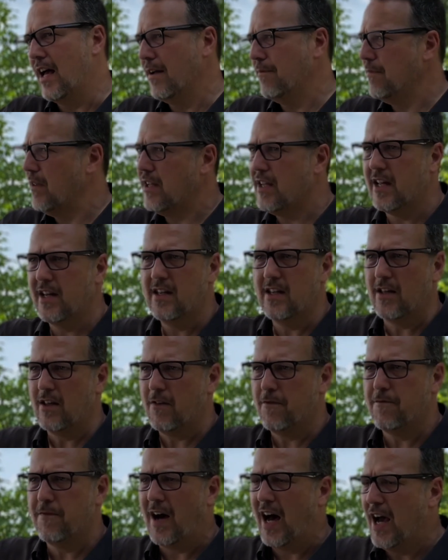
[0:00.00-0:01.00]
I'm not kidding you, like
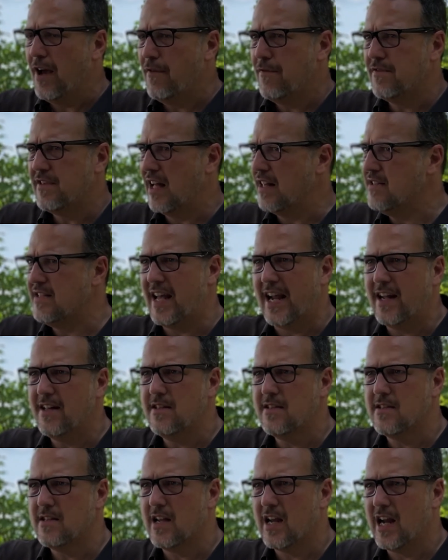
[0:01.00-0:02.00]
5-10
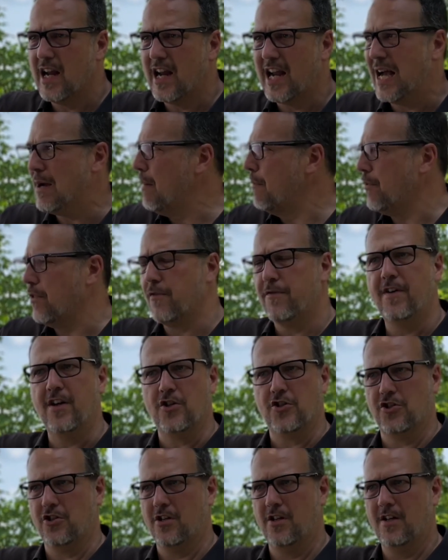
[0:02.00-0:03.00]
seconds, come up with a
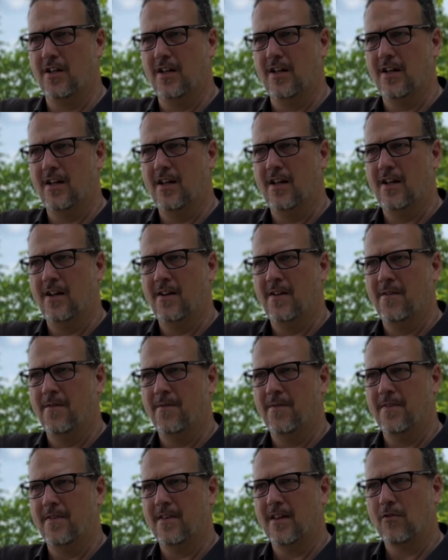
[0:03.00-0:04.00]
fish.
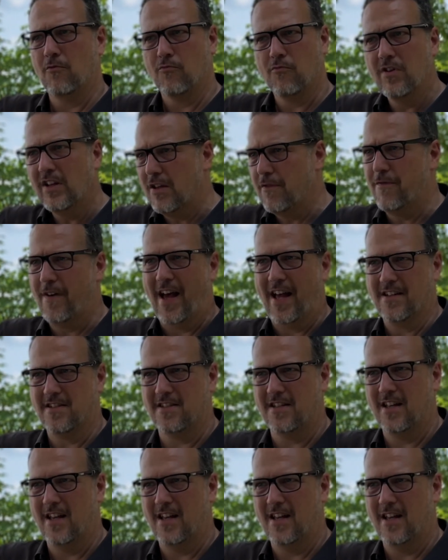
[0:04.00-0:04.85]
Like really fast.